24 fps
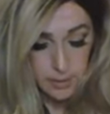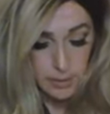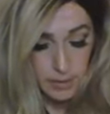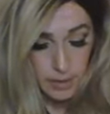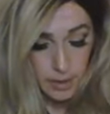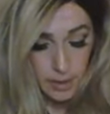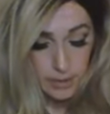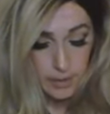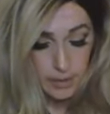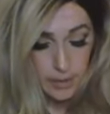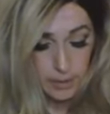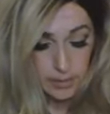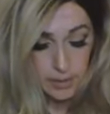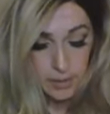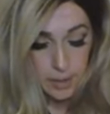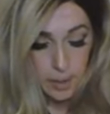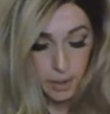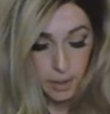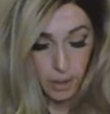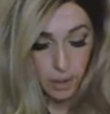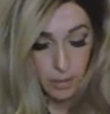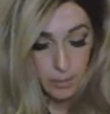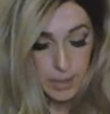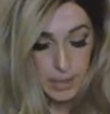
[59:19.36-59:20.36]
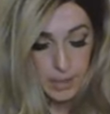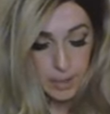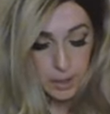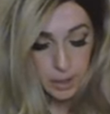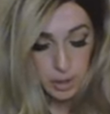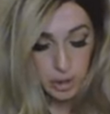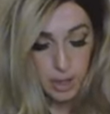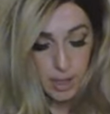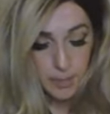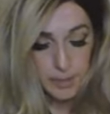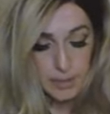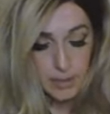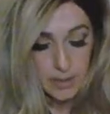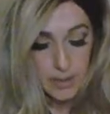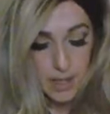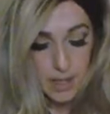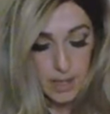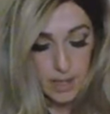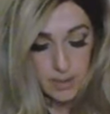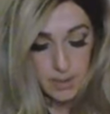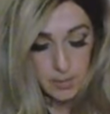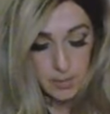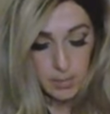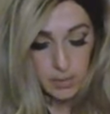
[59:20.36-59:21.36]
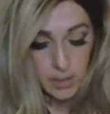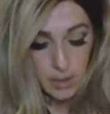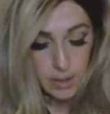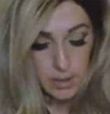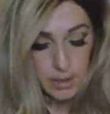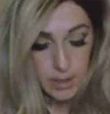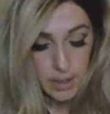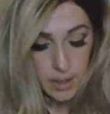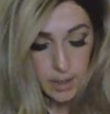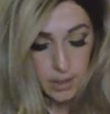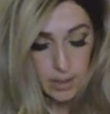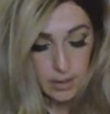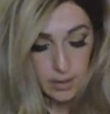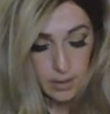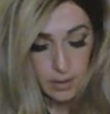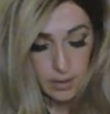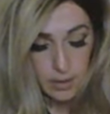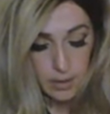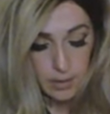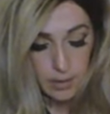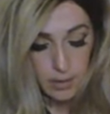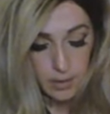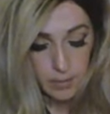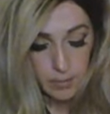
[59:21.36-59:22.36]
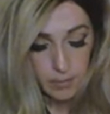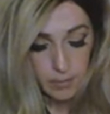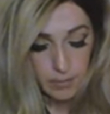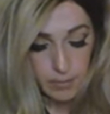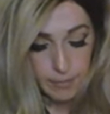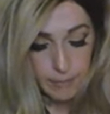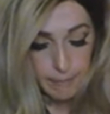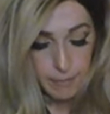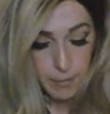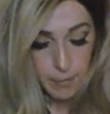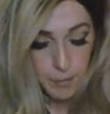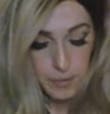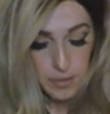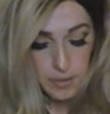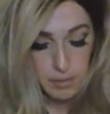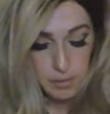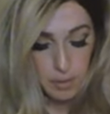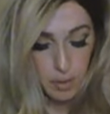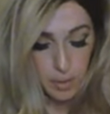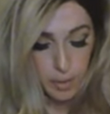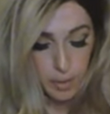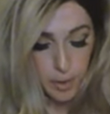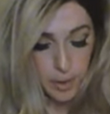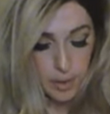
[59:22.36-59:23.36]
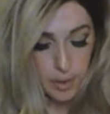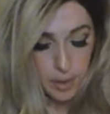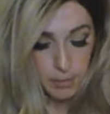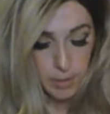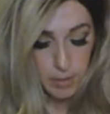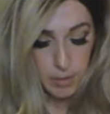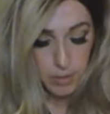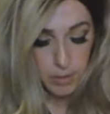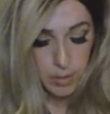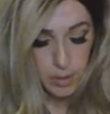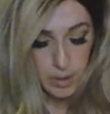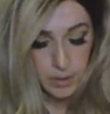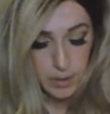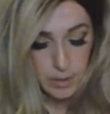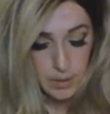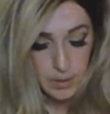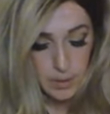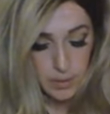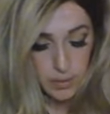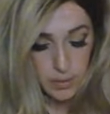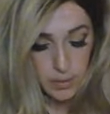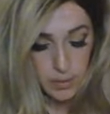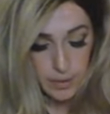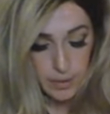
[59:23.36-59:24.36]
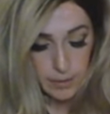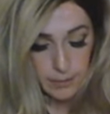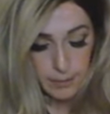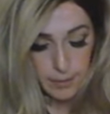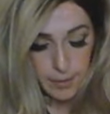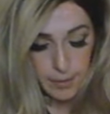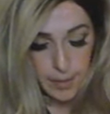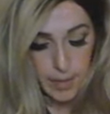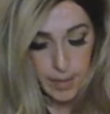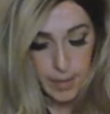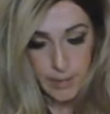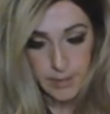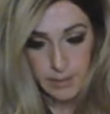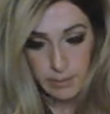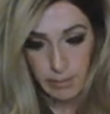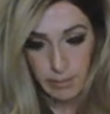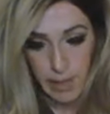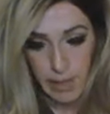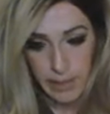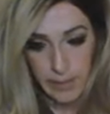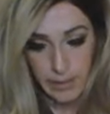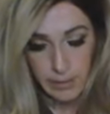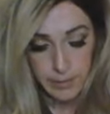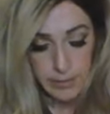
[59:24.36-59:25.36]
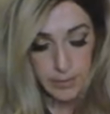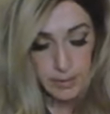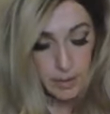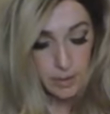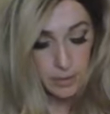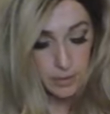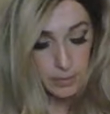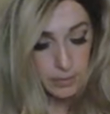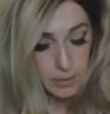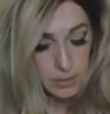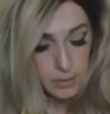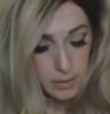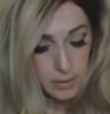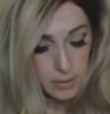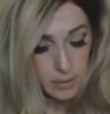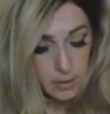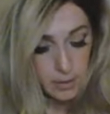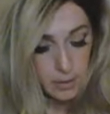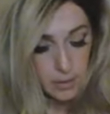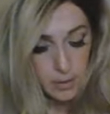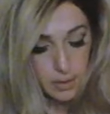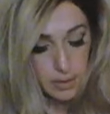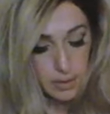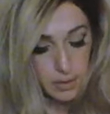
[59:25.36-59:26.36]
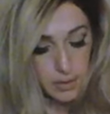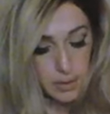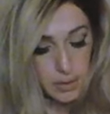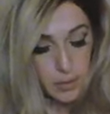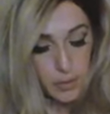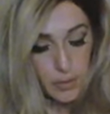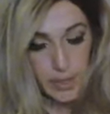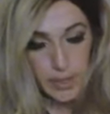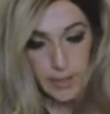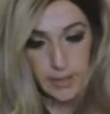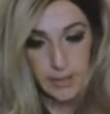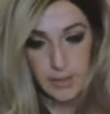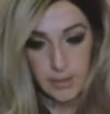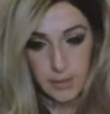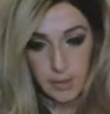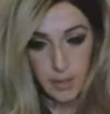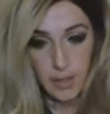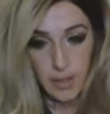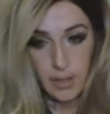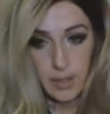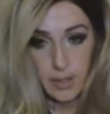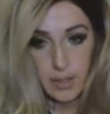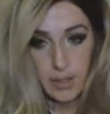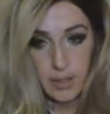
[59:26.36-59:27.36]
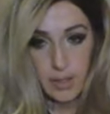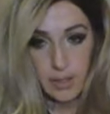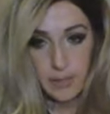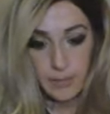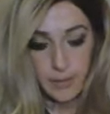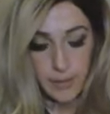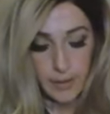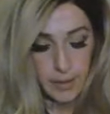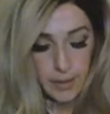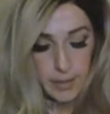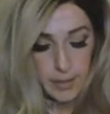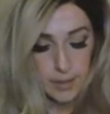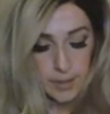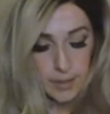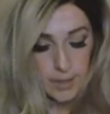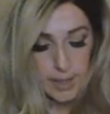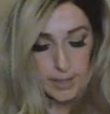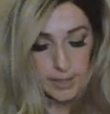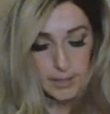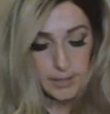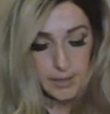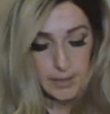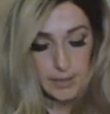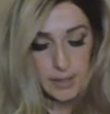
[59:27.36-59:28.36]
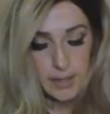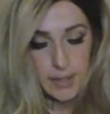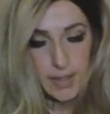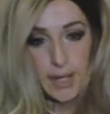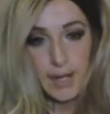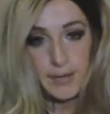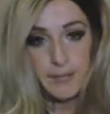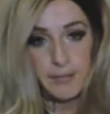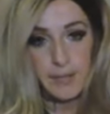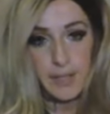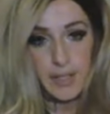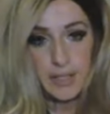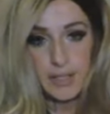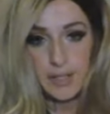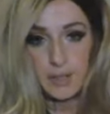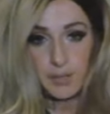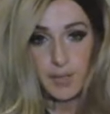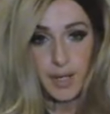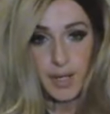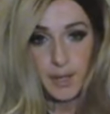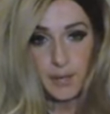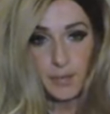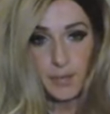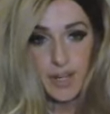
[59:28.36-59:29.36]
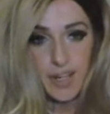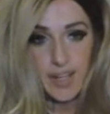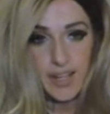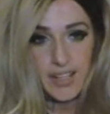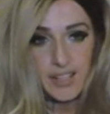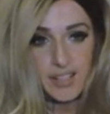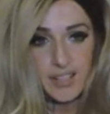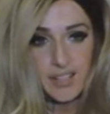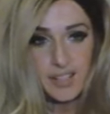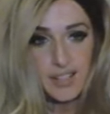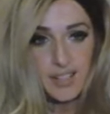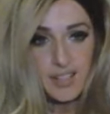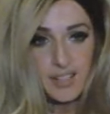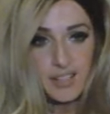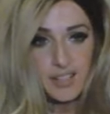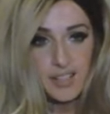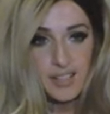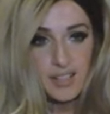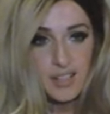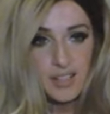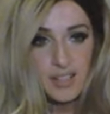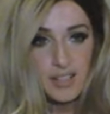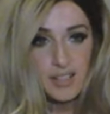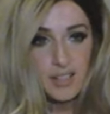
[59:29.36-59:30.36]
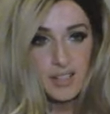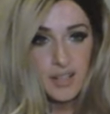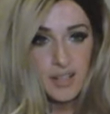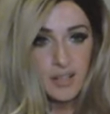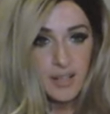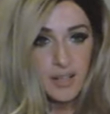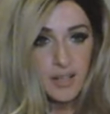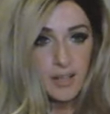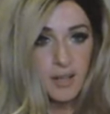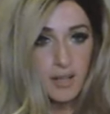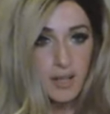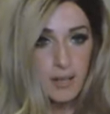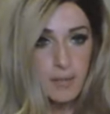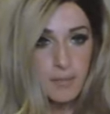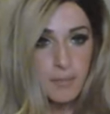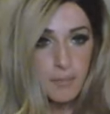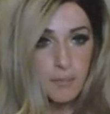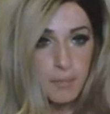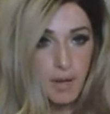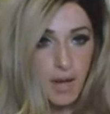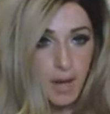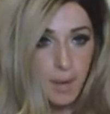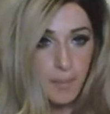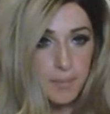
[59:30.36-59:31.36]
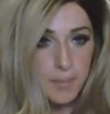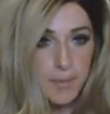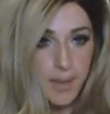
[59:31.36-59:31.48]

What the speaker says: And then, being trapped in the hospital all day, my phone's broken, number one, so it like fucking has a mind of its own. You guys saw it. If I could connect into Netflix right away. Pop